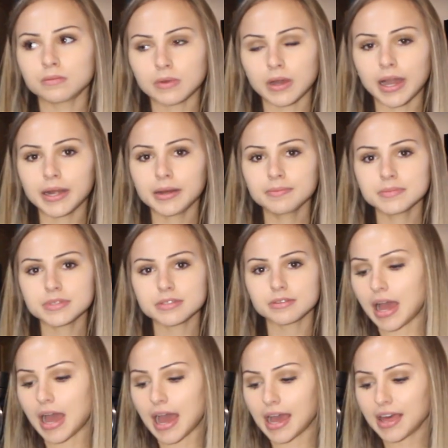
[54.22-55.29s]
items,
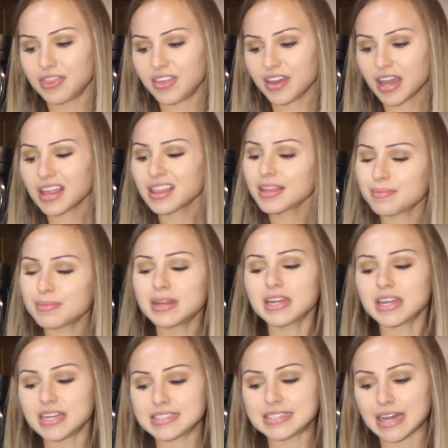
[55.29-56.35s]
but I think I
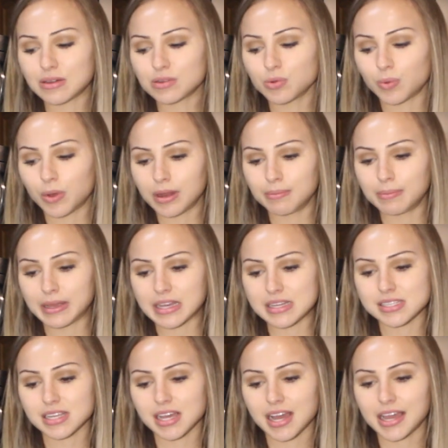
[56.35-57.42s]
limited it down to 1
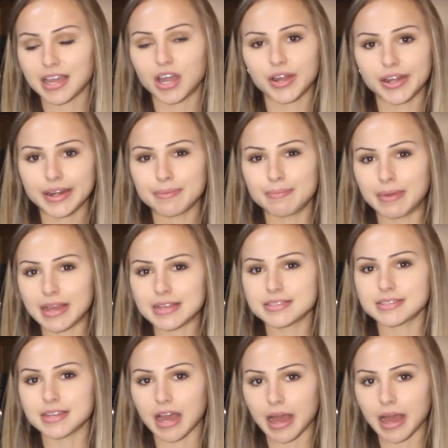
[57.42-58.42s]
because I already messed